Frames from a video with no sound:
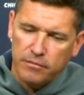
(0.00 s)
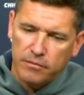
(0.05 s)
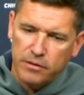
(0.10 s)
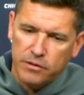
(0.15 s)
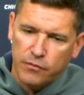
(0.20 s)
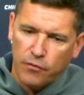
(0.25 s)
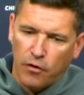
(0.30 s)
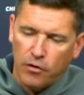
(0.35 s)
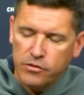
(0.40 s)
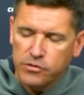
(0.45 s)

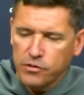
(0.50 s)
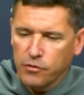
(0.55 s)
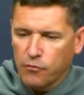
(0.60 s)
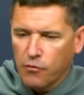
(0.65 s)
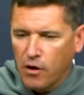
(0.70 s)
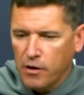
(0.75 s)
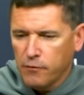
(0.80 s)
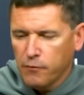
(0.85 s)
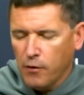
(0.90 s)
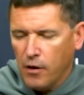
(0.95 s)
as far as the
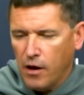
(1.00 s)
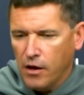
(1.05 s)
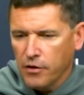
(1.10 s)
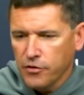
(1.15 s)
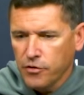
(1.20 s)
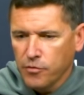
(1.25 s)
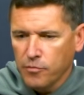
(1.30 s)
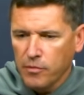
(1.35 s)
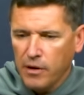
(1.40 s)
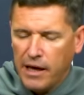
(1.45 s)
run
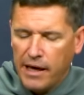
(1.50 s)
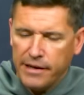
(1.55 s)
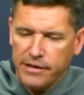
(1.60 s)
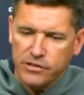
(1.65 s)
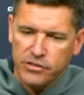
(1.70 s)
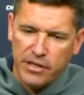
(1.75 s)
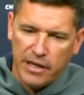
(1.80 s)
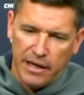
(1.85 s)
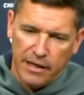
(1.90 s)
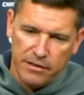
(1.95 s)
volume, had
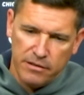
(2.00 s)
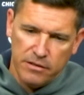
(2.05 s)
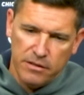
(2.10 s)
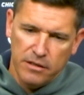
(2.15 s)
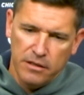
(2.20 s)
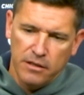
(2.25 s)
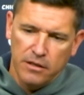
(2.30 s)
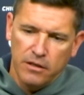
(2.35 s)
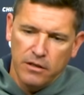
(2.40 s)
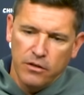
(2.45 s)
us at
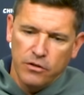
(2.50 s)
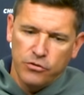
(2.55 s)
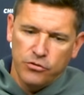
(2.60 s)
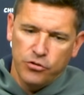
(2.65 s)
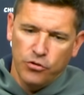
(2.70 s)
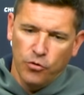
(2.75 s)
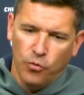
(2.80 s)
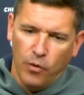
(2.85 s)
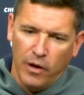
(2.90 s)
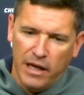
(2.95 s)

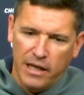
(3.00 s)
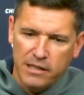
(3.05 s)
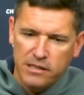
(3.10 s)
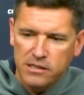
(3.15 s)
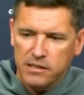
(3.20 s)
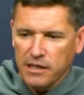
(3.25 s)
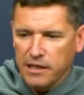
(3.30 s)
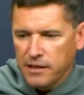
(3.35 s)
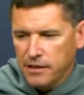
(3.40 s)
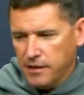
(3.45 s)
two
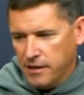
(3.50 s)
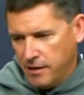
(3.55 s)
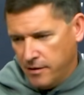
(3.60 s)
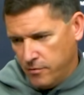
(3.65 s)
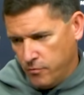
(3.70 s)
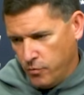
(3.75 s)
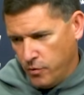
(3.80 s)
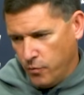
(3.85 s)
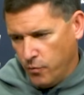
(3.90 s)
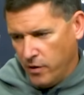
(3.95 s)
wins. And
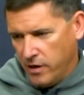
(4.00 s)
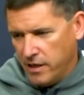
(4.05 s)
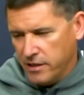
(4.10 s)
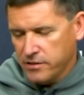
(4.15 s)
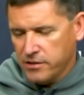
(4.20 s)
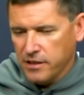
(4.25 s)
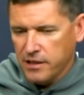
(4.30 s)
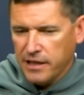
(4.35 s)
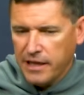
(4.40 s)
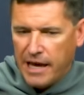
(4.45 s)
then we went
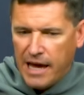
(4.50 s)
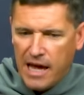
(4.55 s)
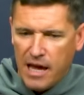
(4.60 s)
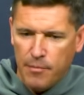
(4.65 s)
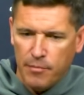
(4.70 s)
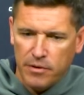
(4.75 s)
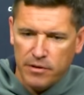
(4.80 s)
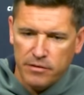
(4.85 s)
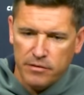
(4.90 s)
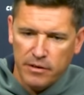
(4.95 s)
into the
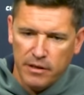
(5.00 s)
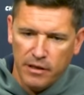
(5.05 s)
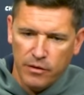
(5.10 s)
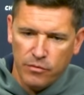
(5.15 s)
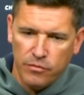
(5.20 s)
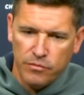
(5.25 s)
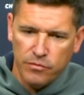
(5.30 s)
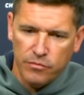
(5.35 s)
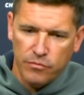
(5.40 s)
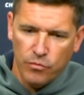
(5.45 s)
game
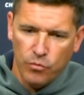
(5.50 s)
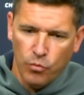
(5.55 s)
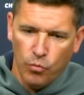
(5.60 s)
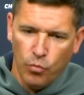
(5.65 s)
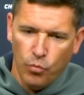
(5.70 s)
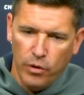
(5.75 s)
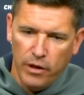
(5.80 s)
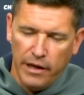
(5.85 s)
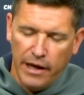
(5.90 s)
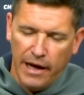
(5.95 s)
and
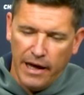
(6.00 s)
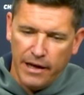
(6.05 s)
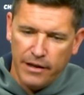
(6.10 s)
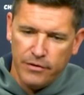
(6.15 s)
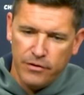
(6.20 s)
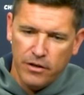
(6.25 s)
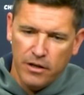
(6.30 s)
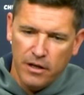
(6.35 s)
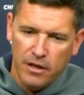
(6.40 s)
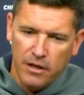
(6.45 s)
we had